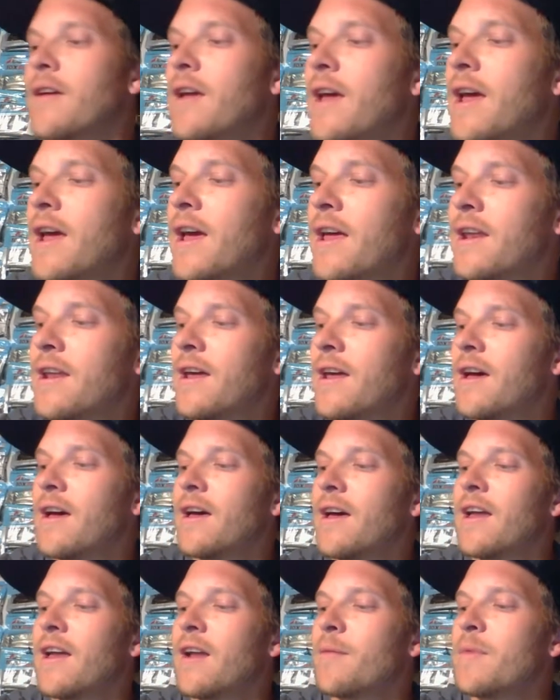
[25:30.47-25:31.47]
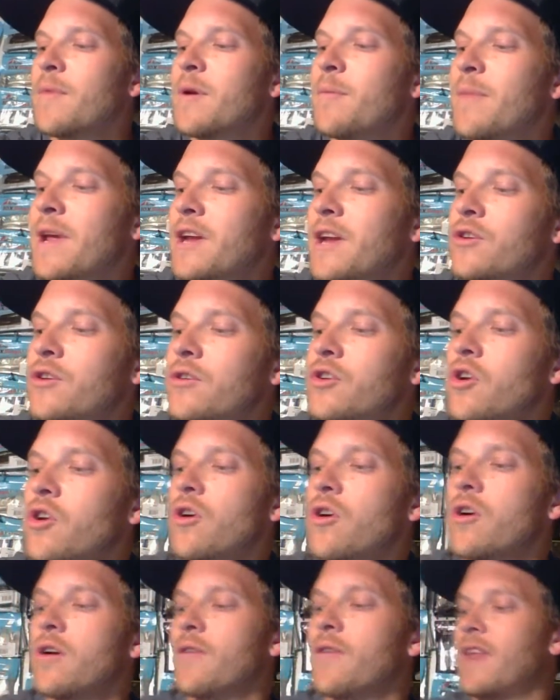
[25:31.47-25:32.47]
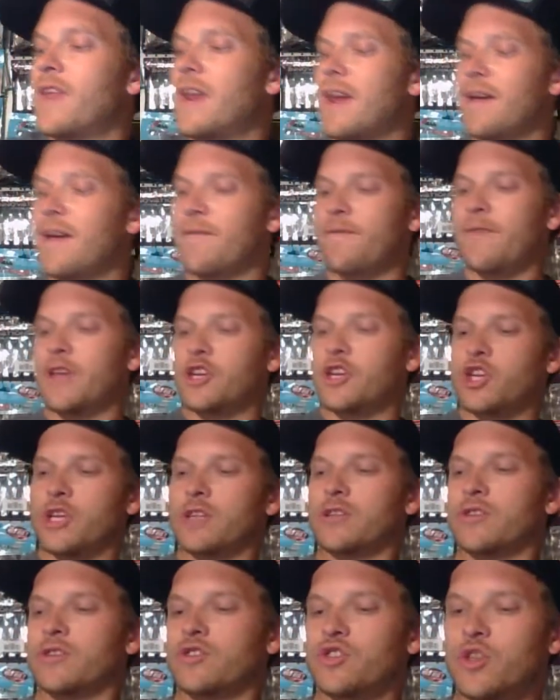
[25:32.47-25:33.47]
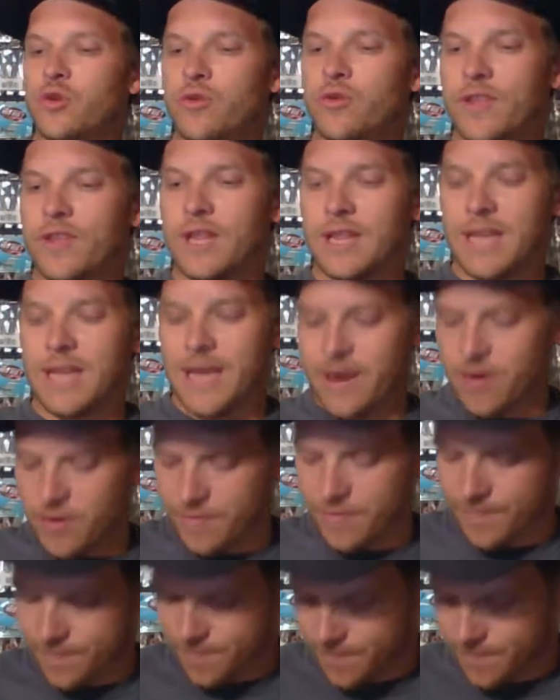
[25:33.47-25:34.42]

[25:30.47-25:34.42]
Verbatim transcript: and uh, and I'm going to make sure that I fish it sooner than later.